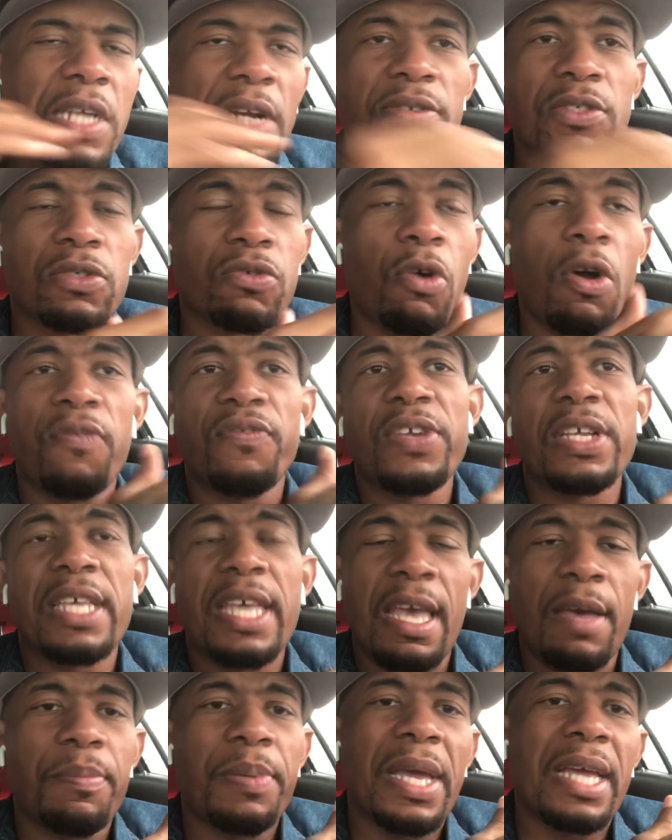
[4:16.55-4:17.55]
Terrence Crawford
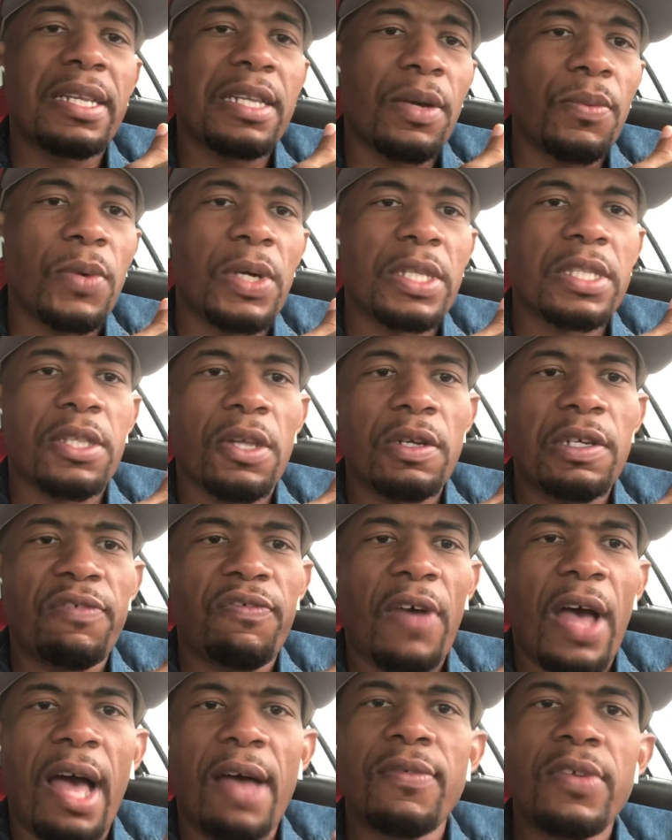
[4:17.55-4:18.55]
campaigned at
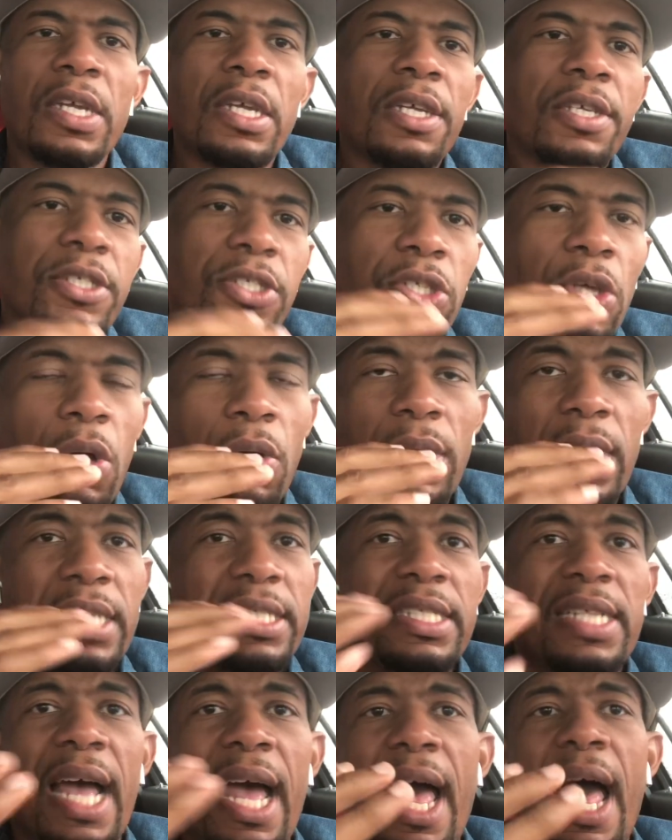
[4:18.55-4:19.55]
135. So
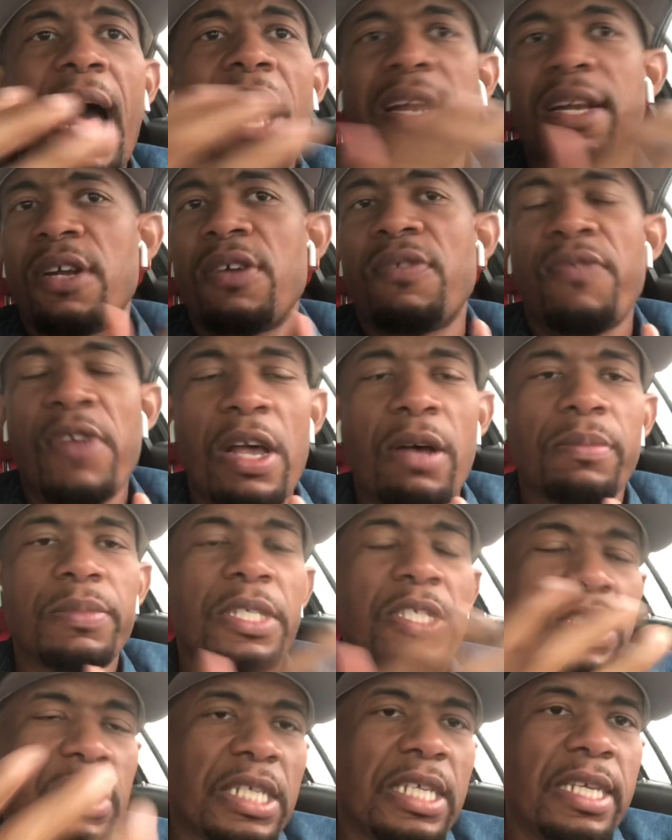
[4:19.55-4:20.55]
it's not out of the realm
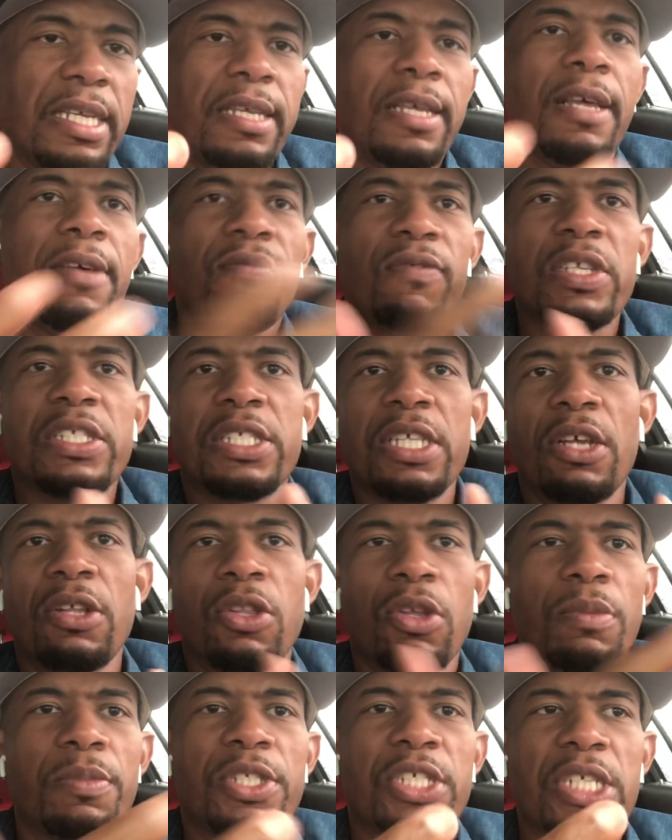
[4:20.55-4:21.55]
to see Vasyl
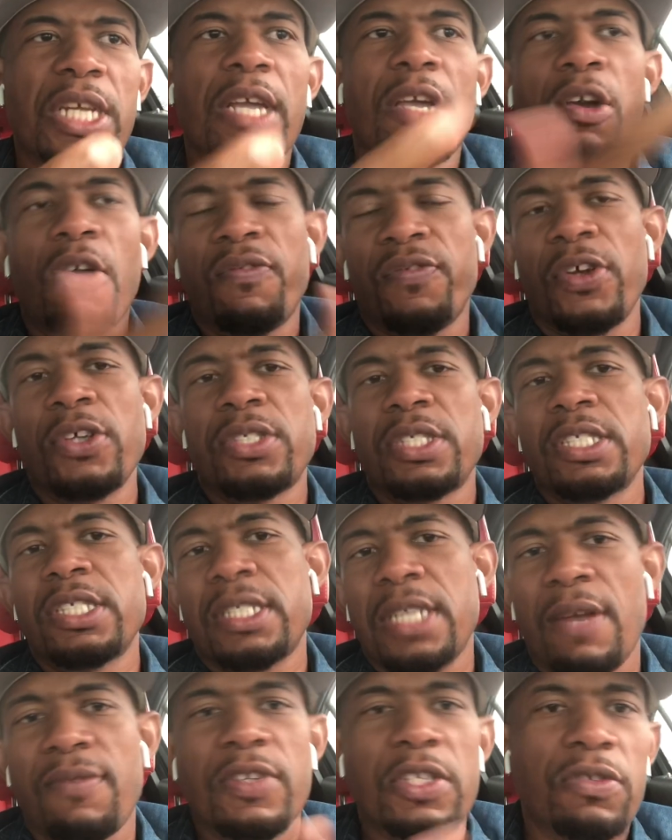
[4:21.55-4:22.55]
Lomachenko versus
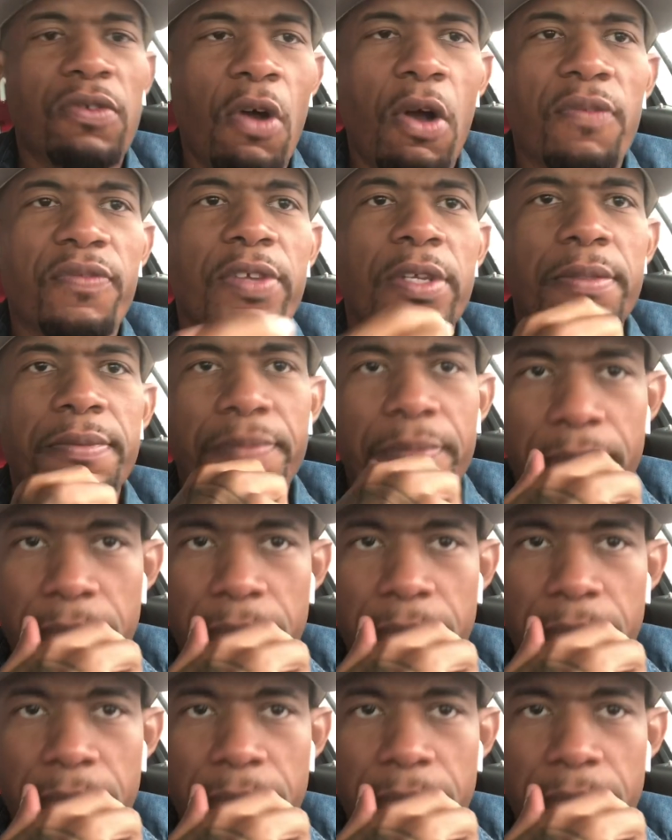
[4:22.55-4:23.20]
Terrence Crawford.